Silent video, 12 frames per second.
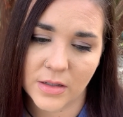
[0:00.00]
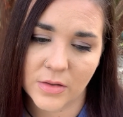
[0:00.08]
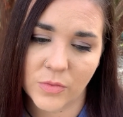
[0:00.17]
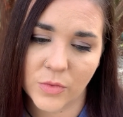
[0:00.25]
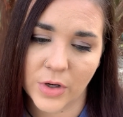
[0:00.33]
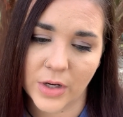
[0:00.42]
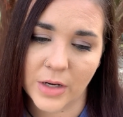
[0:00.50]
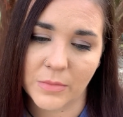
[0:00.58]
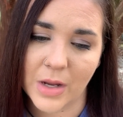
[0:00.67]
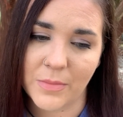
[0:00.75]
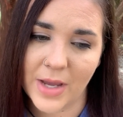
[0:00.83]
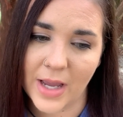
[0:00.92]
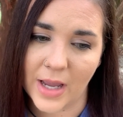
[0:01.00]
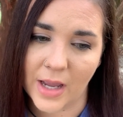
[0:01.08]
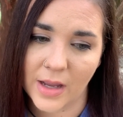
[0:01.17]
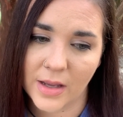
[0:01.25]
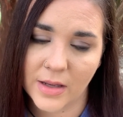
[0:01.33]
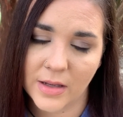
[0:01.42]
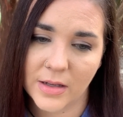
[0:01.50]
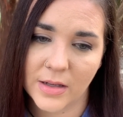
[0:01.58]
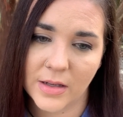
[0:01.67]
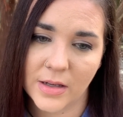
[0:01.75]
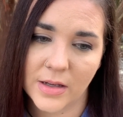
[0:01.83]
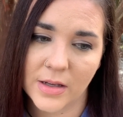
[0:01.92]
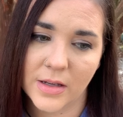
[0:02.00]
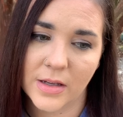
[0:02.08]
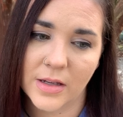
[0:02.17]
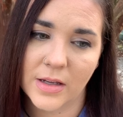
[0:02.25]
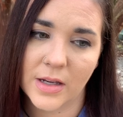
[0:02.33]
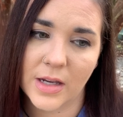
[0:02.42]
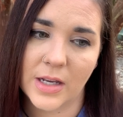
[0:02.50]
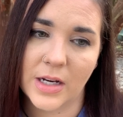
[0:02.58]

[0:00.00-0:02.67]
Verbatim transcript: were in my bay and